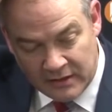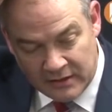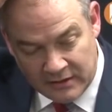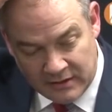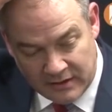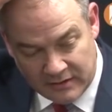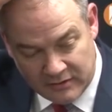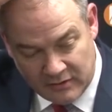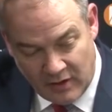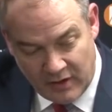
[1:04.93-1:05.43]

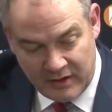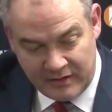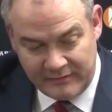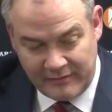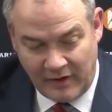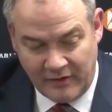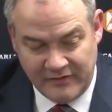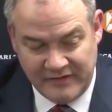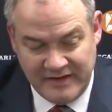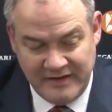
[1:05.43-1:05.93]
I thought
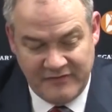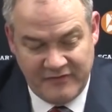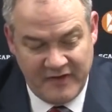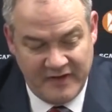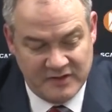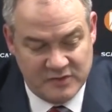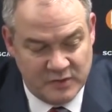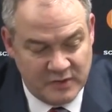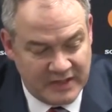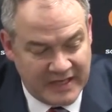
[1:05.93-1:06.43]
our
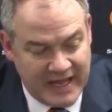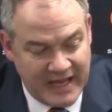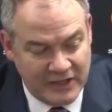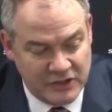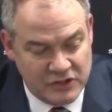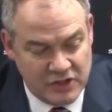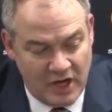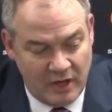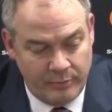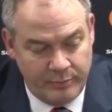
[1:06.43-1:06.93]
defense would
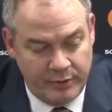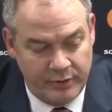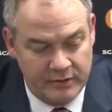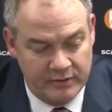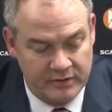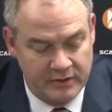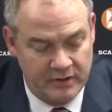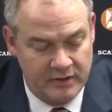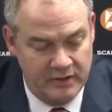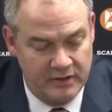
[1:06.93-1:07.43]
catch up
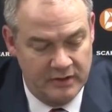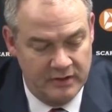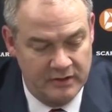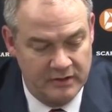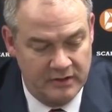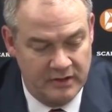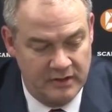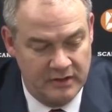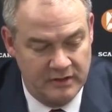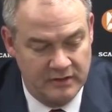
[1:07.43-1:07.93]

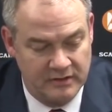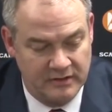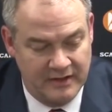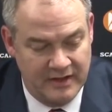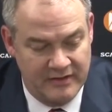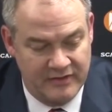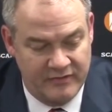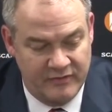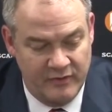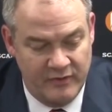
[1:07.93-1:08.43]
and, and
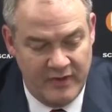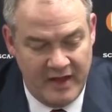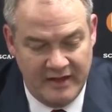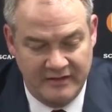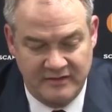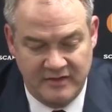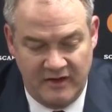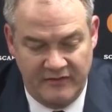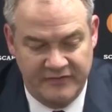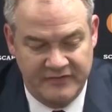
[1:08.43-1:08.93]
get through
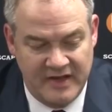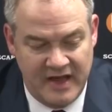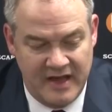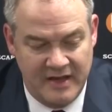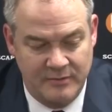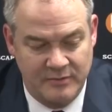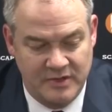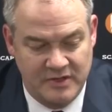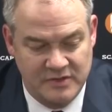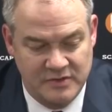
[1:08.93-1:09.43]
that tough
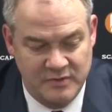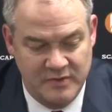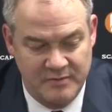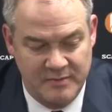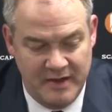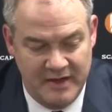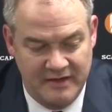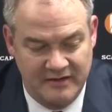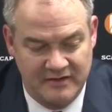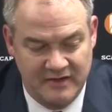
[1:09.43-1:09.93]
time because we've
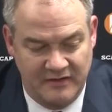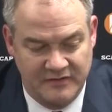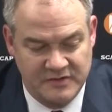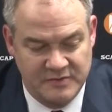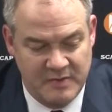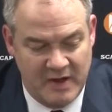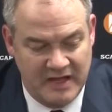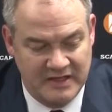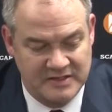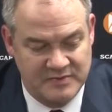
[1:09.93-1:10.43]
been in tough
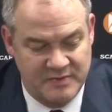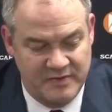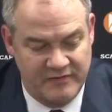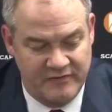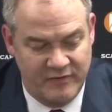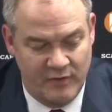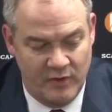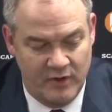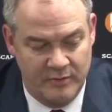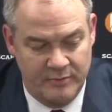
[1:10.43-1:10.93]
spots
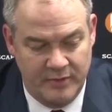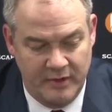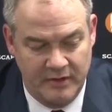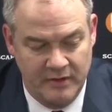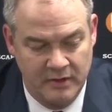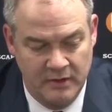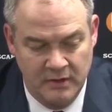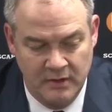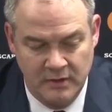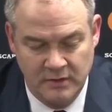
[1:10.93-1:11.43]
before, but
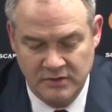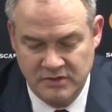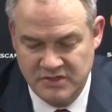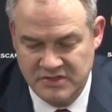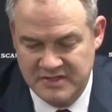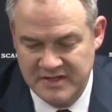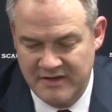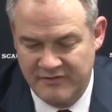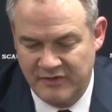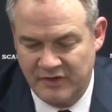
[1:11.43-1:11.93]

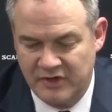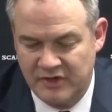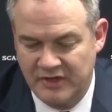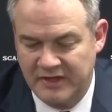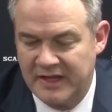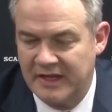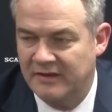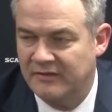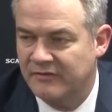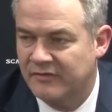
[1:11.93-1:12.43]
just never could
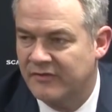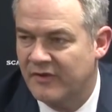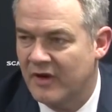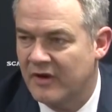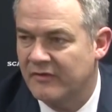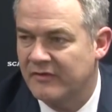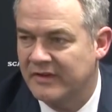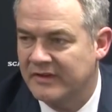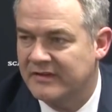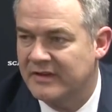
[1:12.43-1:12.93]
get in
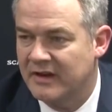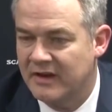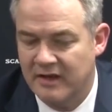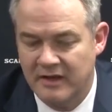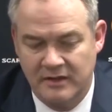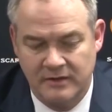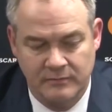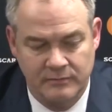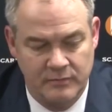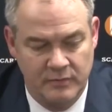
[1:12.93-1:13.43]
front of it
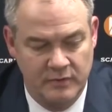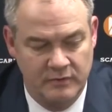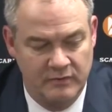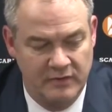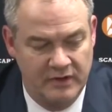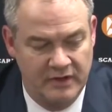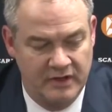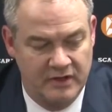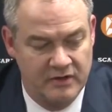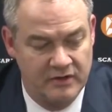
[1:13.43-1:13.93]
today. We
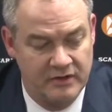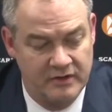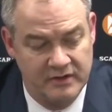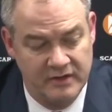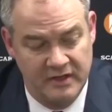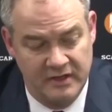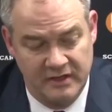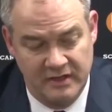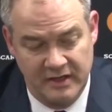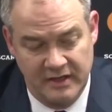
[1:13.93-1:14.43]
really
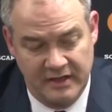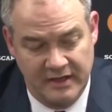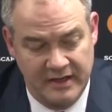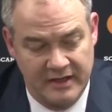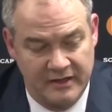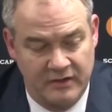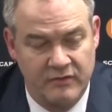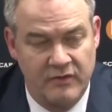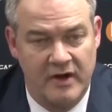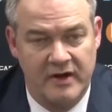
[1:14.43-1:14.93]
couldn't, and
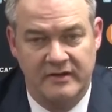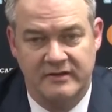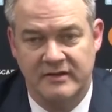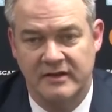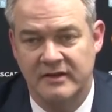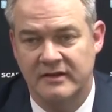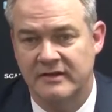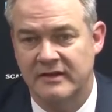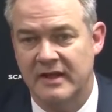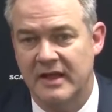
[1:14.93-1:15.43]
again, credit
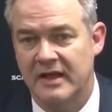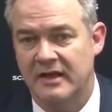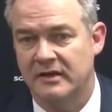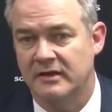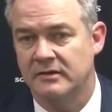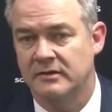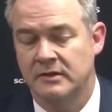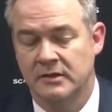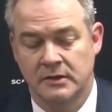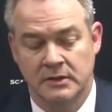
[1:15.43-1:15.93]
to Indiana.